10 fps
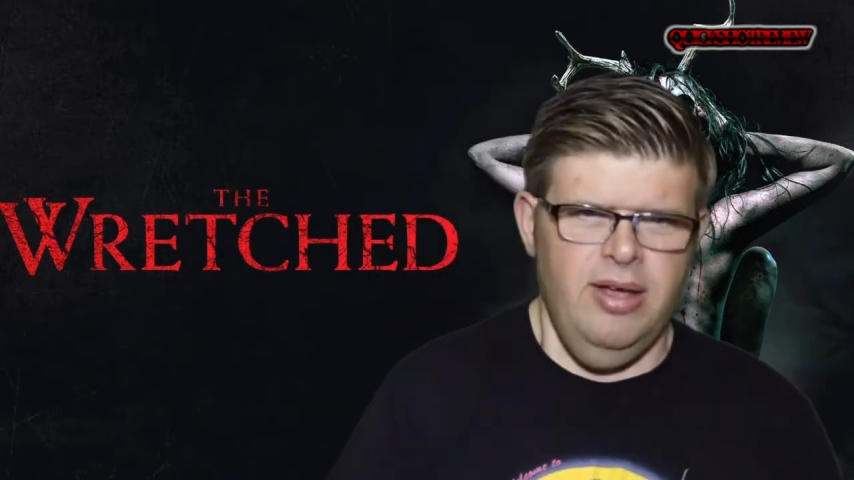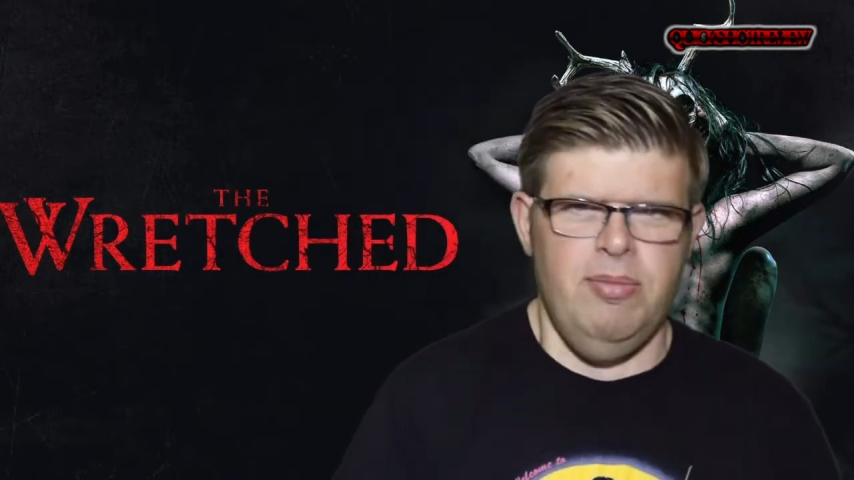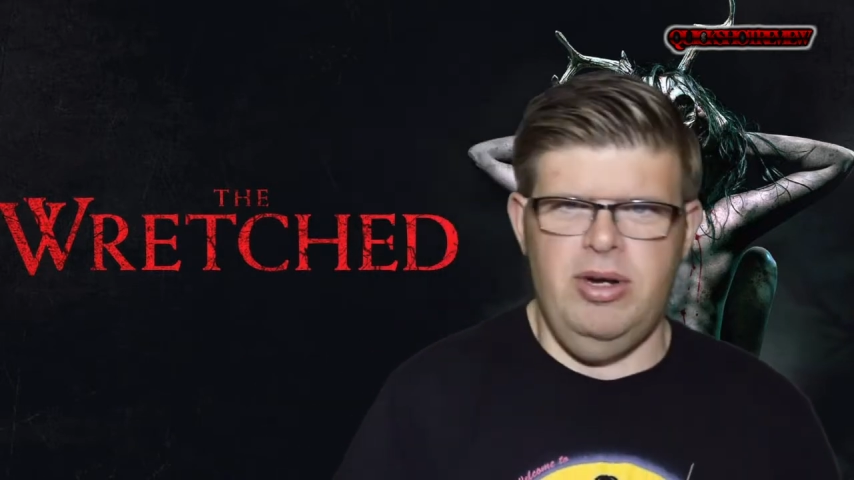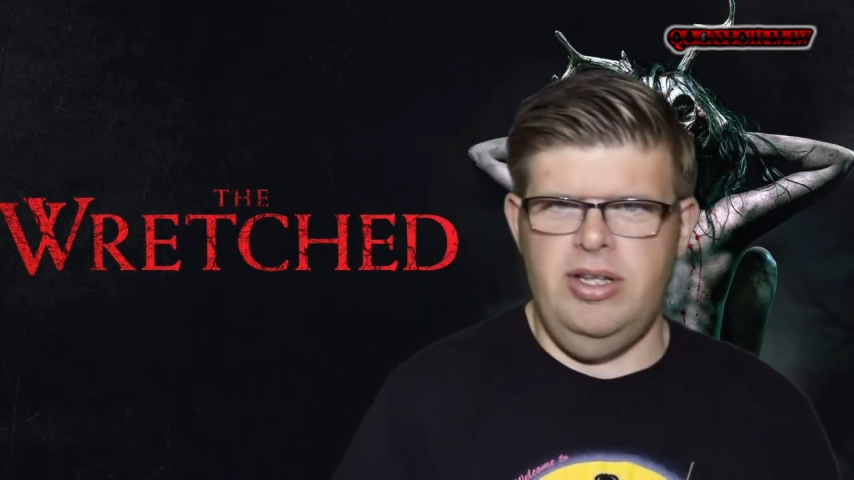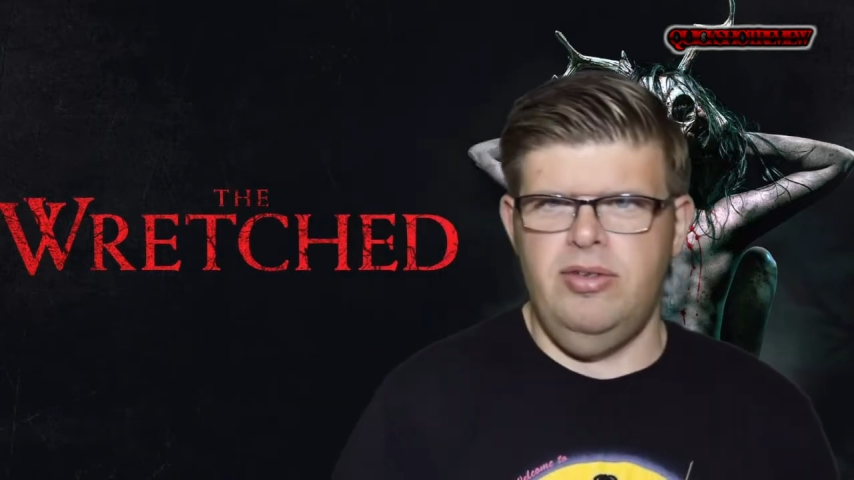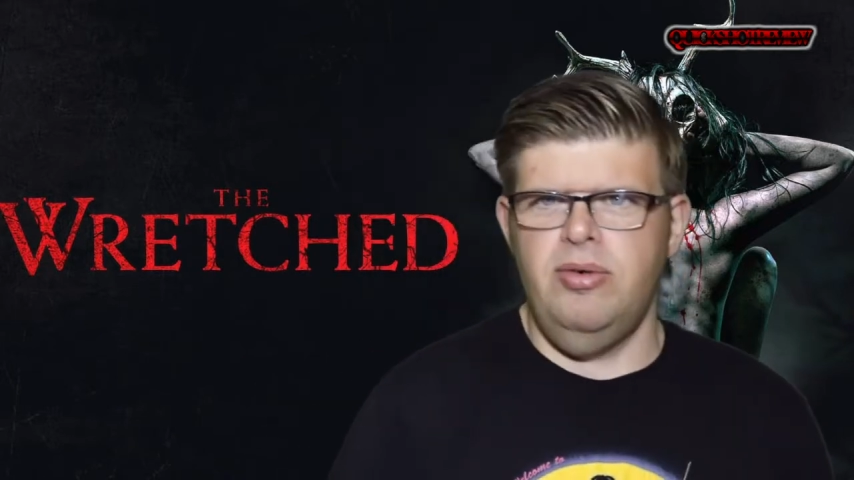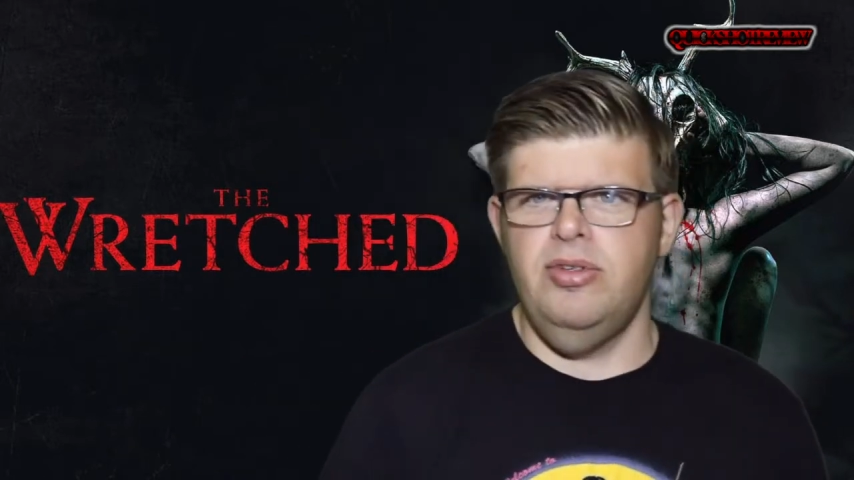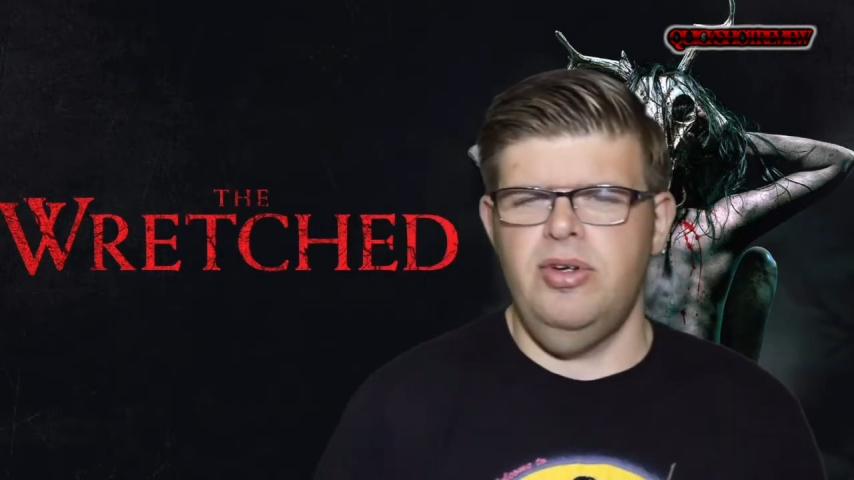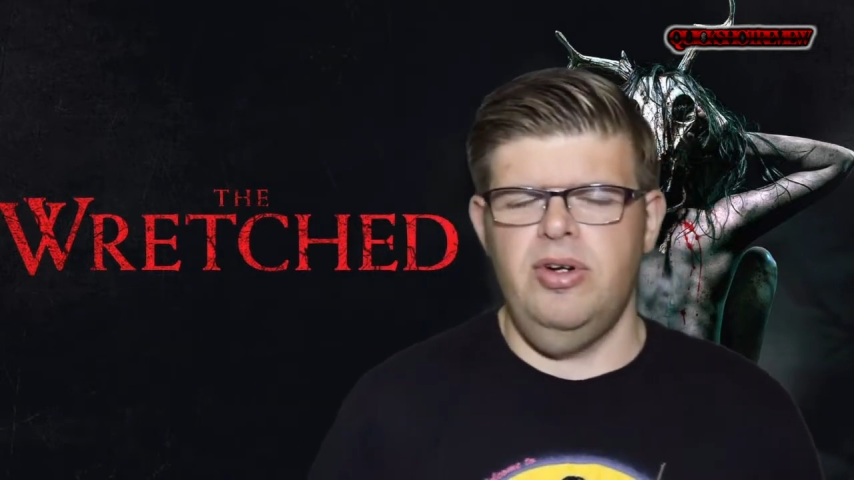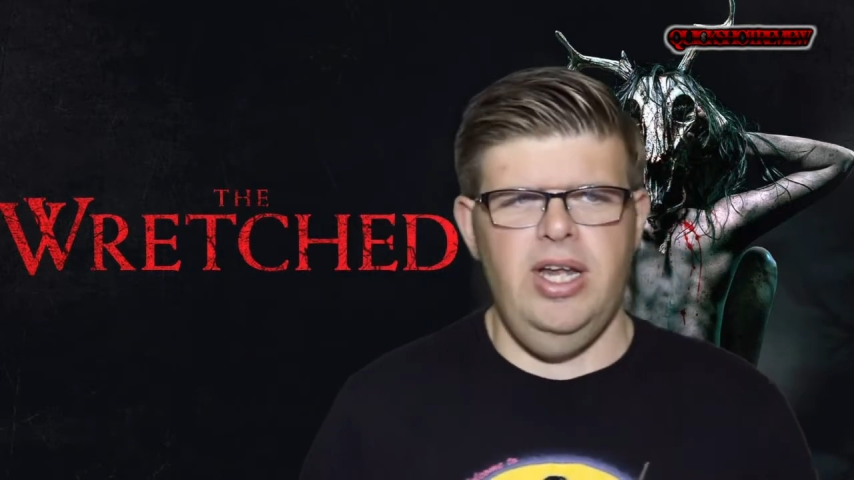But it's all
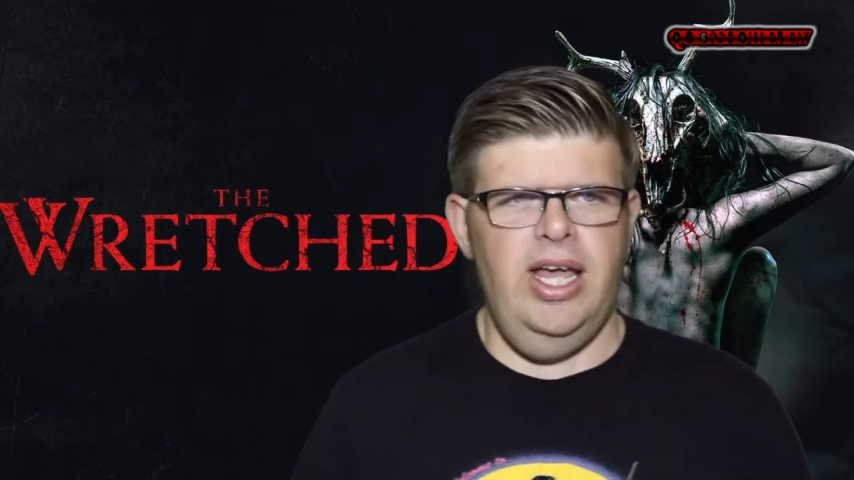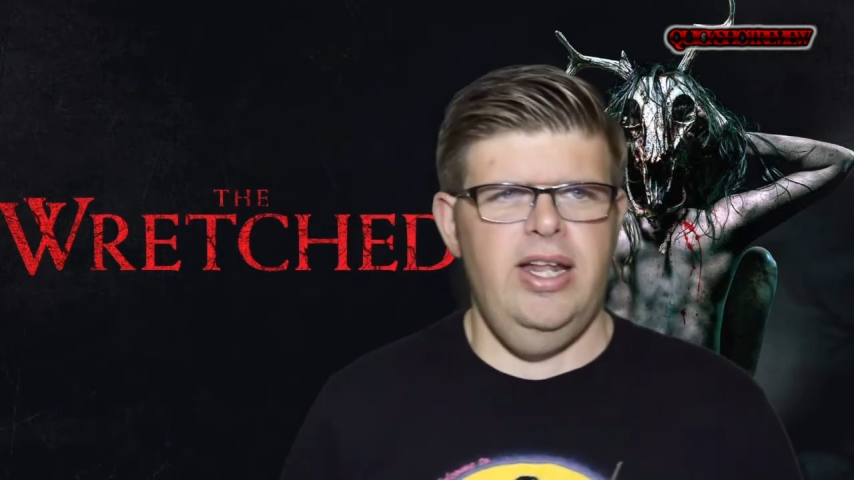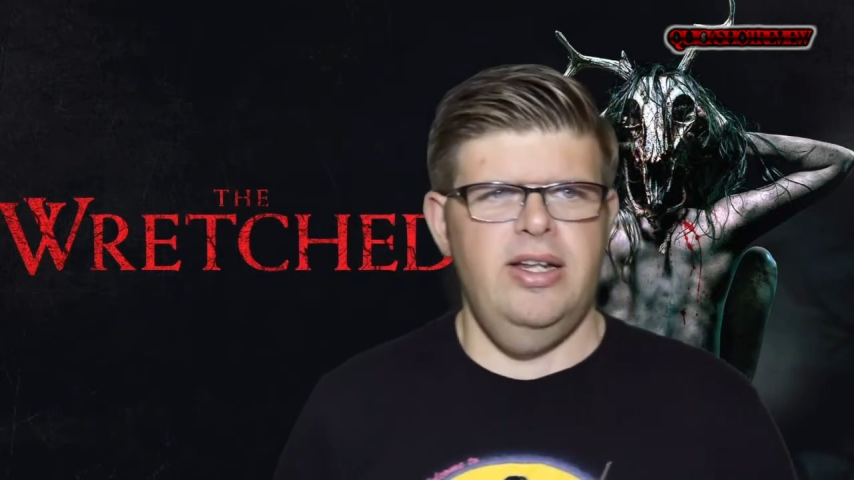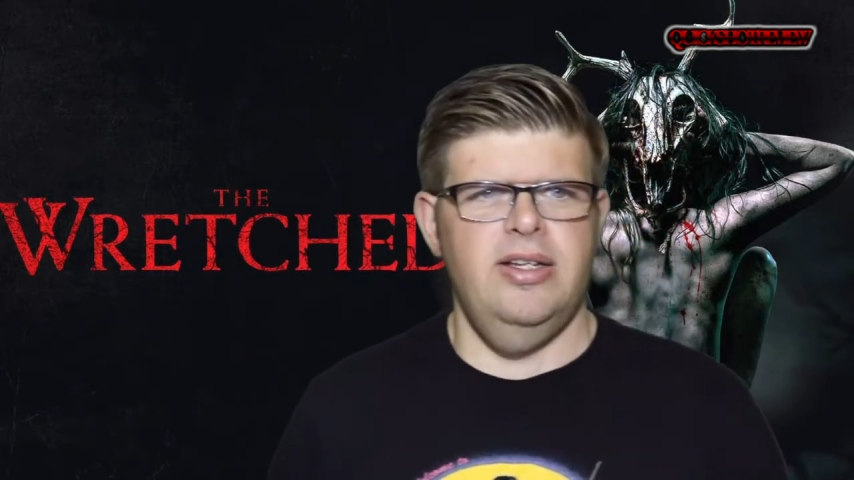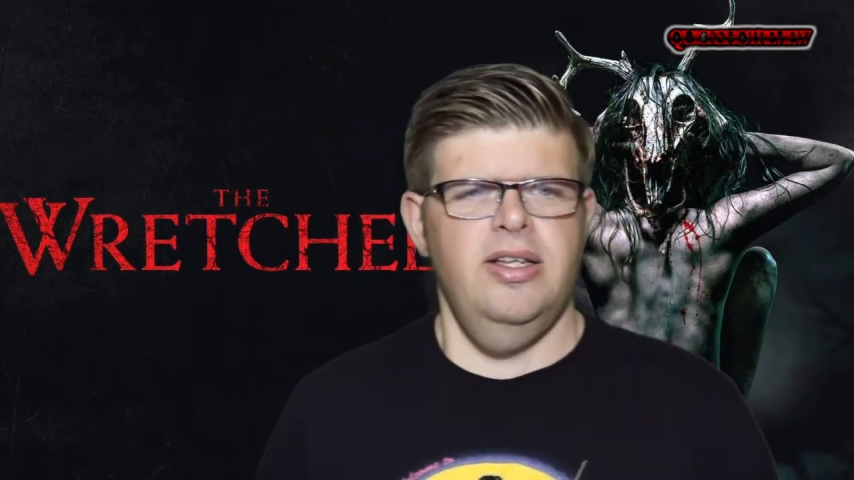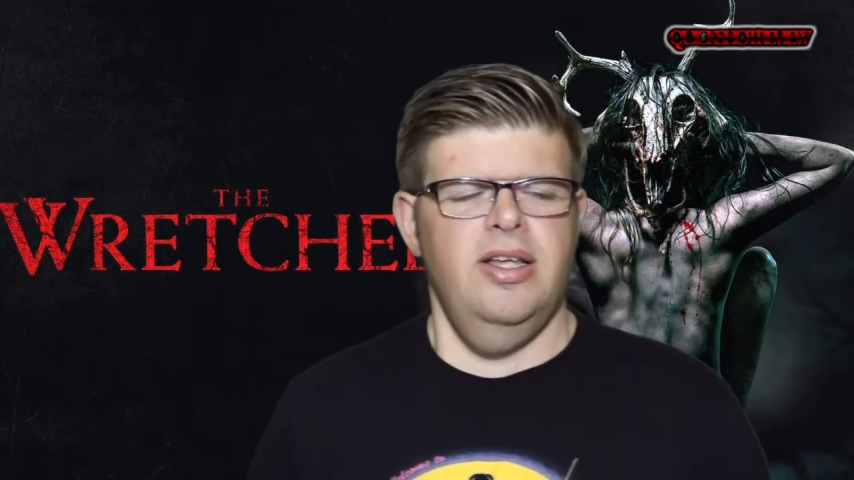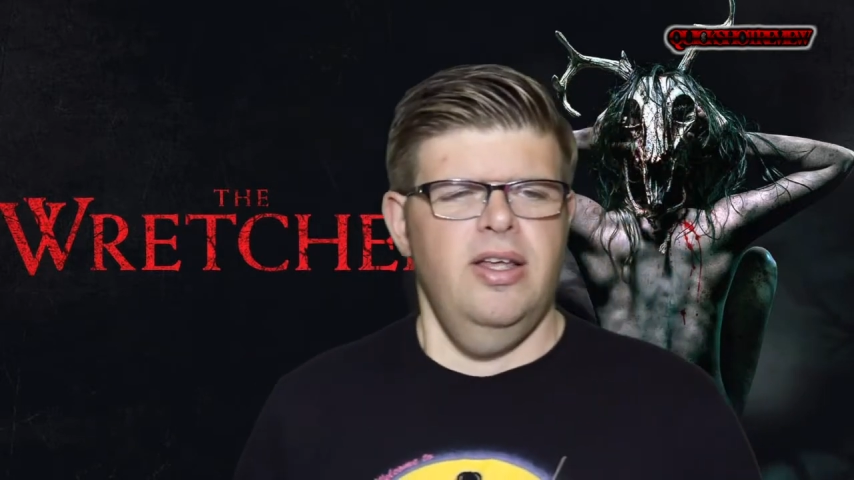done in